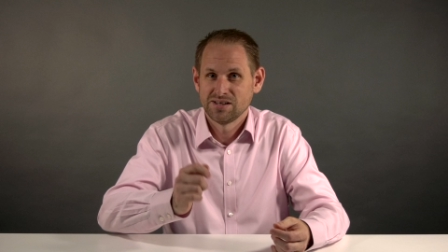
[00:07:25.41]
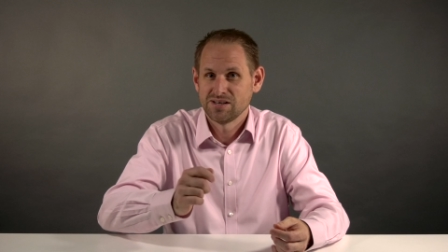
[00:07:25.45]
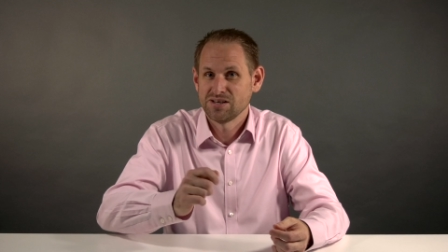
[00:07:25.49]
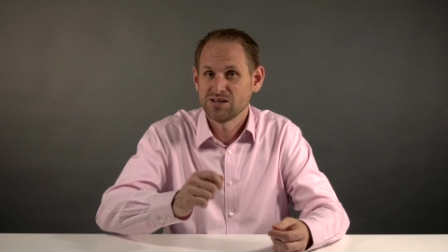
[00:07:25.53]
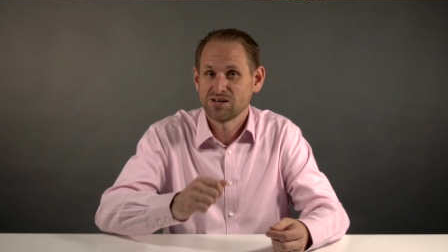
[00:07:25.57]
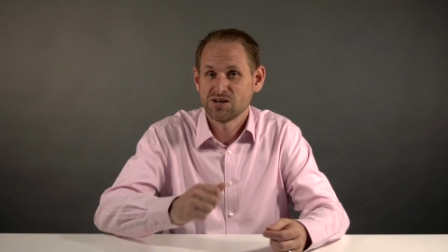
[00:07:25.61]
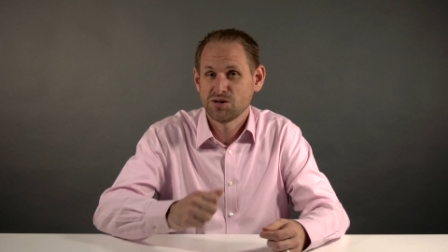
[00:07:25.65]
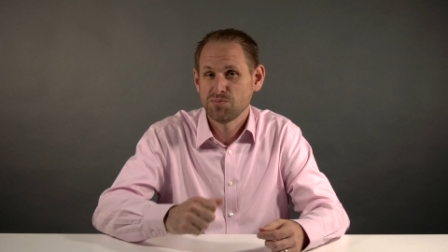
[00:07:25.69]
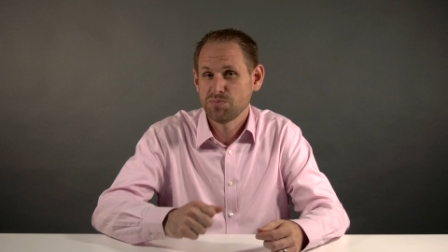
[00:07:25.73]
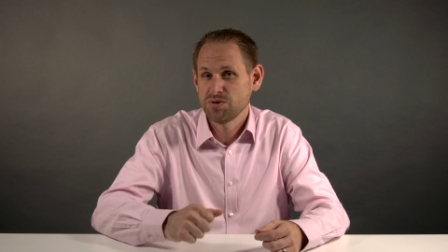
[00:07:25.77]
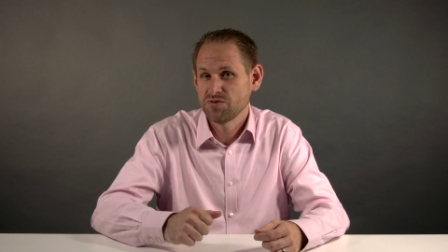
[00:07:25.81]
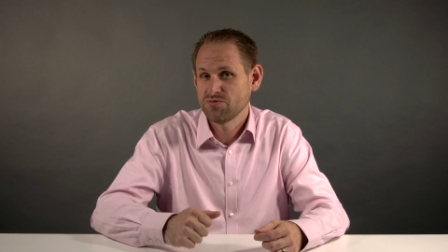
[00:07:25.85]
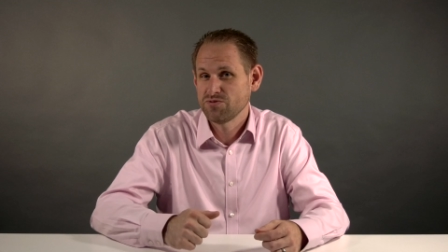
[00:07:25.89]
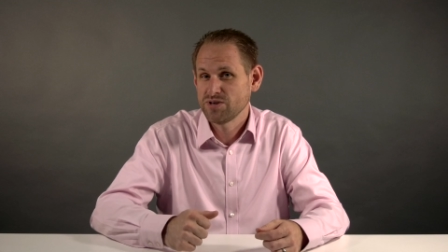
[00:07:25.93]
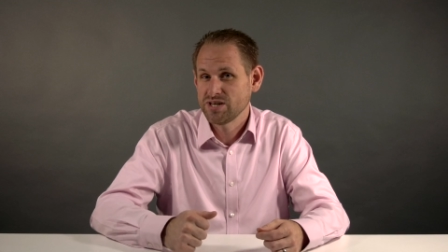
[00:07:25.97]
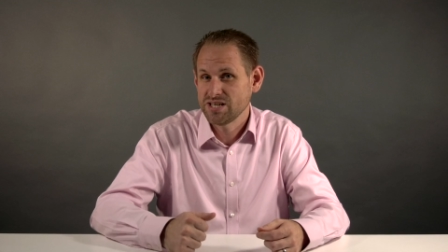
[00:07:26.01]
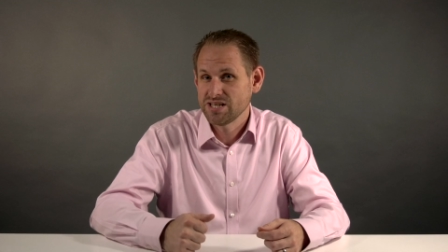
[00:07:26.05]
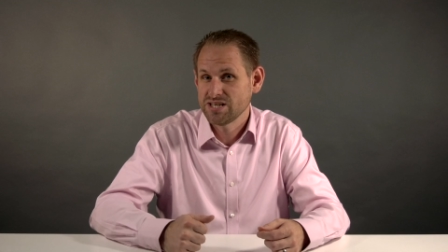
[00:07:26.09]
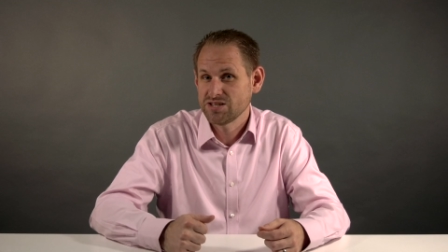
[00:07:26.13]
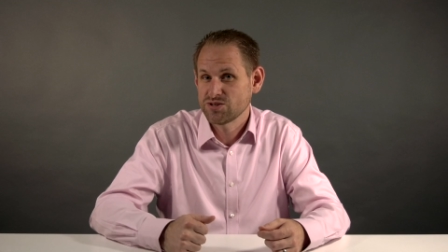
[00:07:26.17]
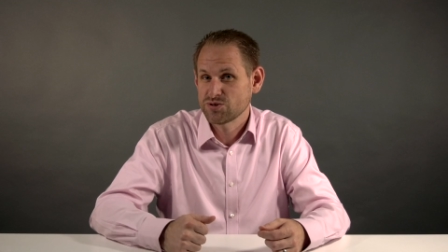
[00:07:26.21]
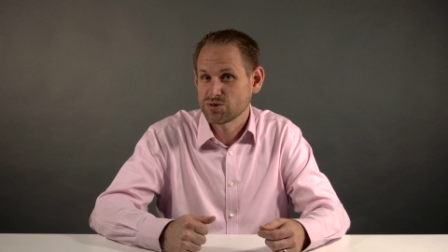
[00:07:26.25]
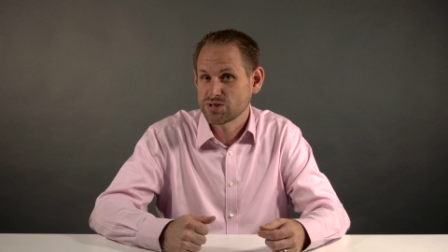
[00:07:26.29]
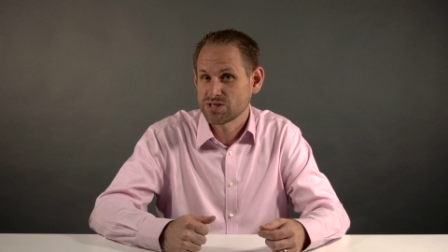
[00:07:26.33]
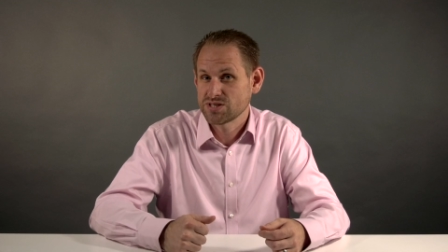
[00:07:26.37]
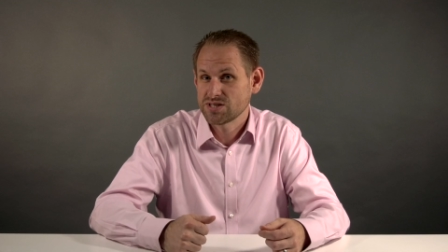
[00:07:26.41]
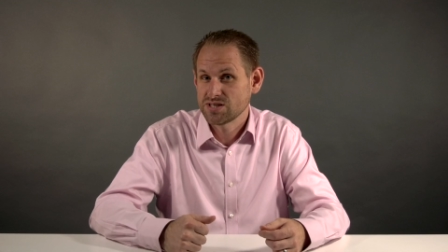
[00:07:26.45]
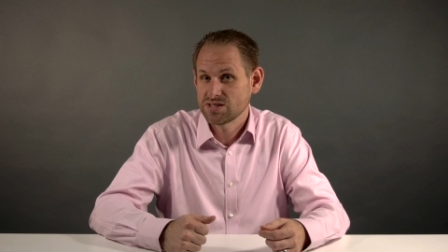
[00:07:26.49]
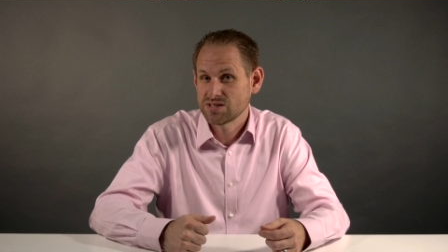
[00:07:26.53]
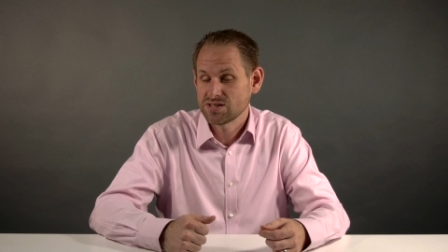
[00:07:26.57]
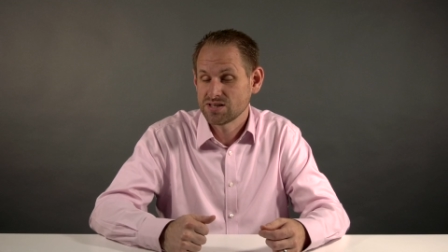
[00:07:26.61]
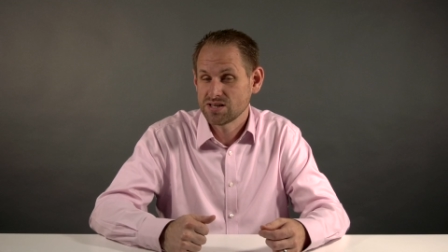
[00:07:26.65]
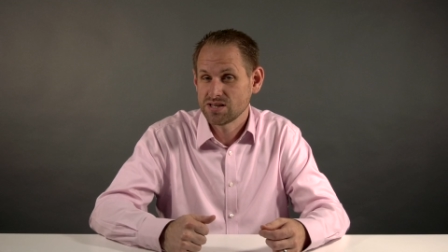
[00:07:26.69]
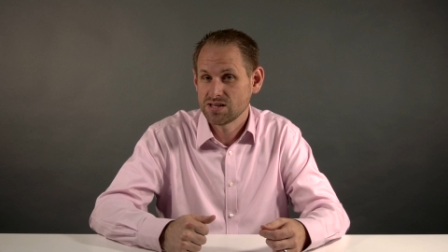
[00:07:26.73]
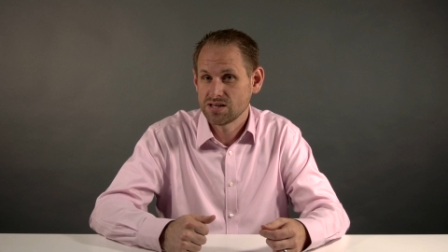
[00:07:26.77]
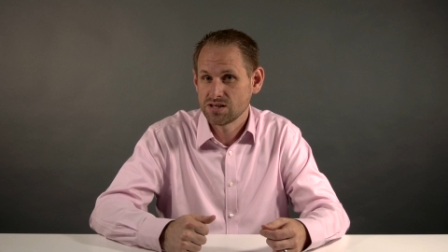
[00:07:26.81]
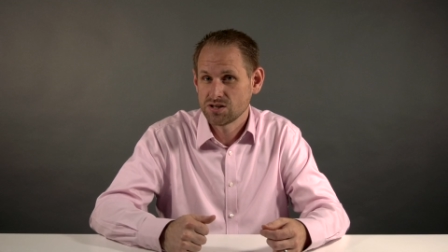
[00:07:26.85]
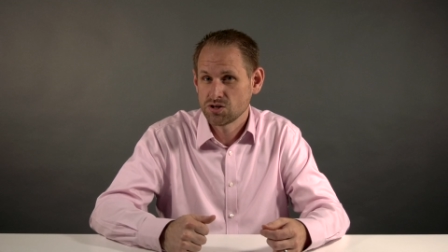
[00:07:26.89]
Uh, I'd be really interested
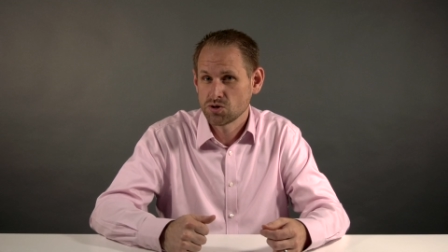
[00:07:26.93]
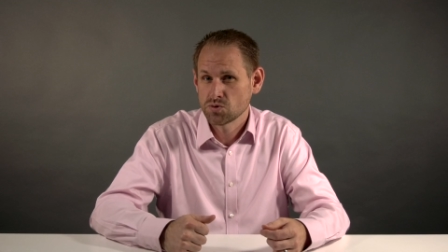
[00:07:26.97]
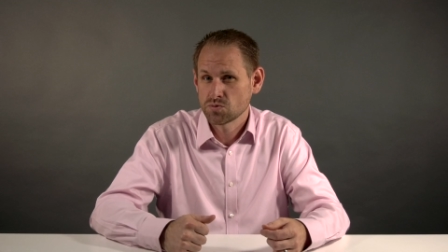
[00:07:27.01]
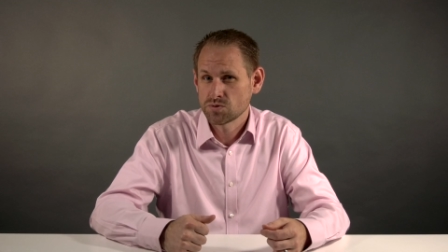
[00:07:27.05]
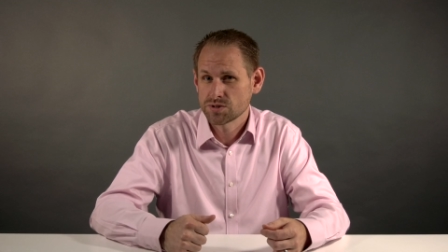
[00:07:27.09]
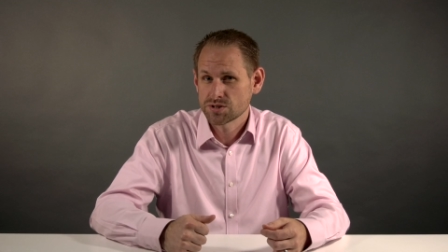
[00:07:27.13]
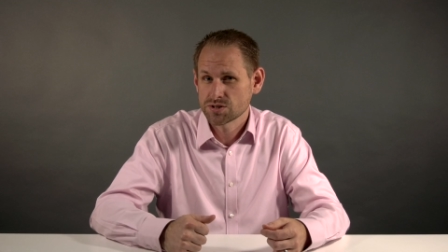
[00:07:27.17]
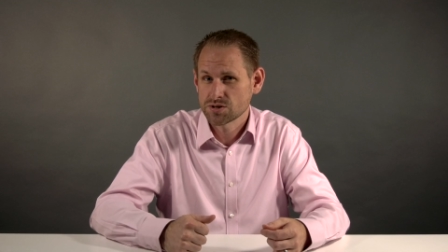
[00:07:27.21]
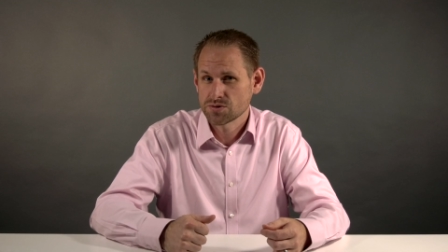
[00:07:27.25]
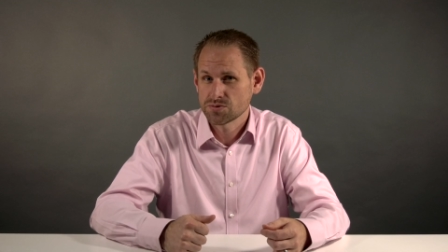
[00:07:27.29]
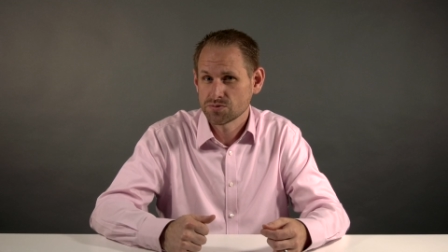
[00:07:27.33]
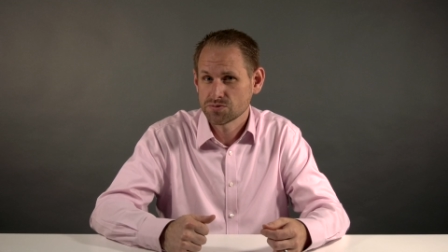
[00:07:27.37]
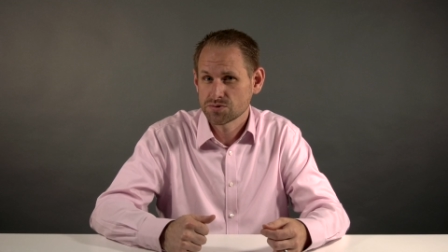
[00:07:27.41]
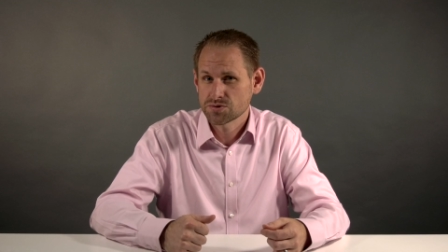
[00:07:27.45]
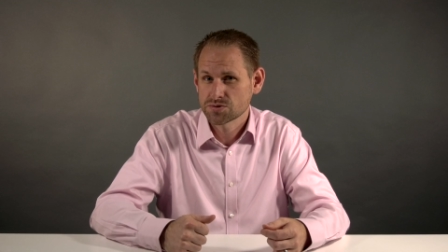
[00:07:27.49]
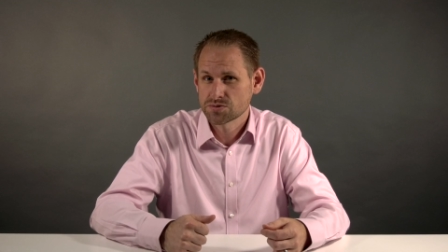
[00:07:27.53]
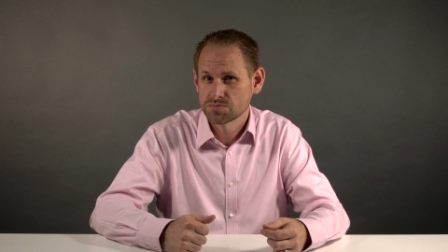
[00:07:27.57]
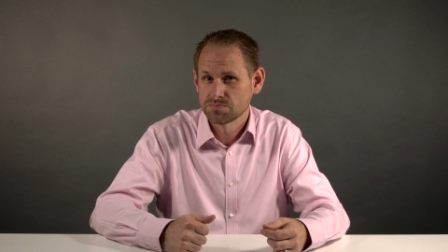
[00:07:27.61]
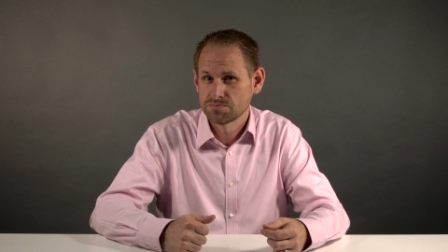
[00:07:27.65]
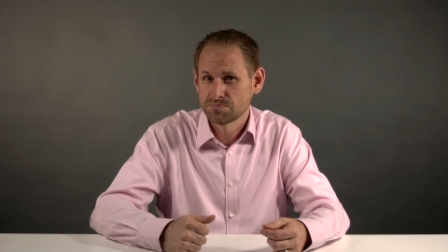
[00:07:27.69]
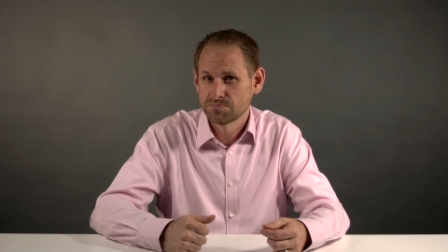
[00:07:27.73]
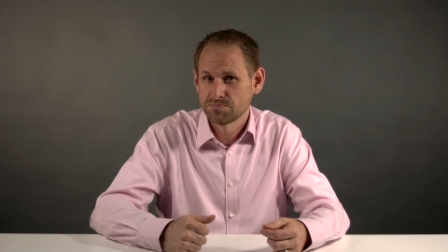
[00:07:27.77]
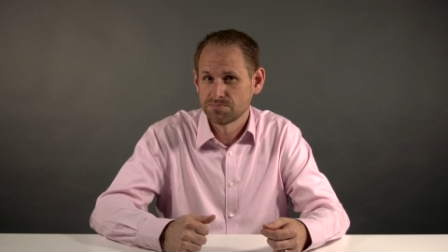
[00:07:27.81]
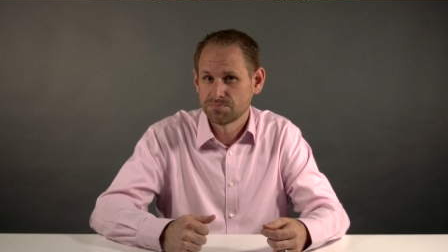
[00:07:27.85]
to hear your results.